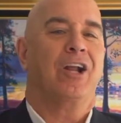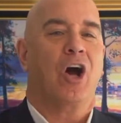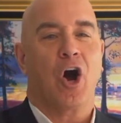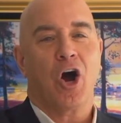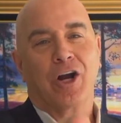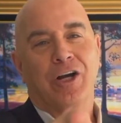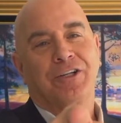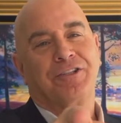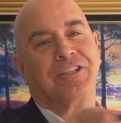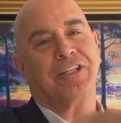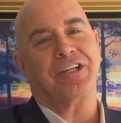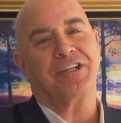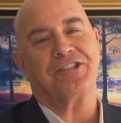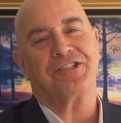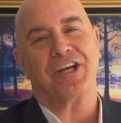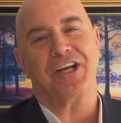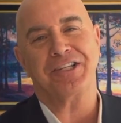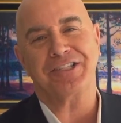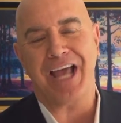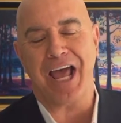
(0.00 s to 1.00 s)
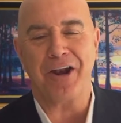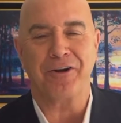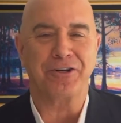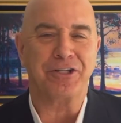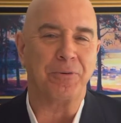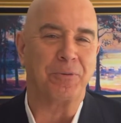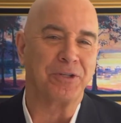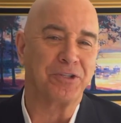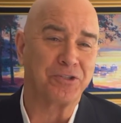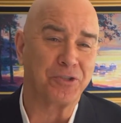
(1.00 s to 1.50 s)
harnessing the sun's
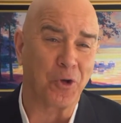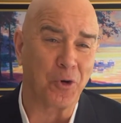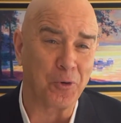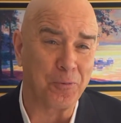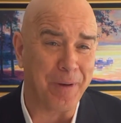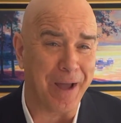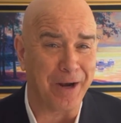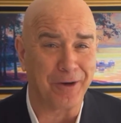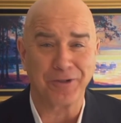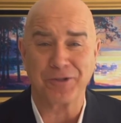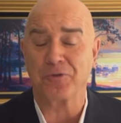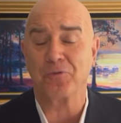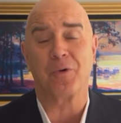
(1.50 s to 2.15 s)
energy with solar panels is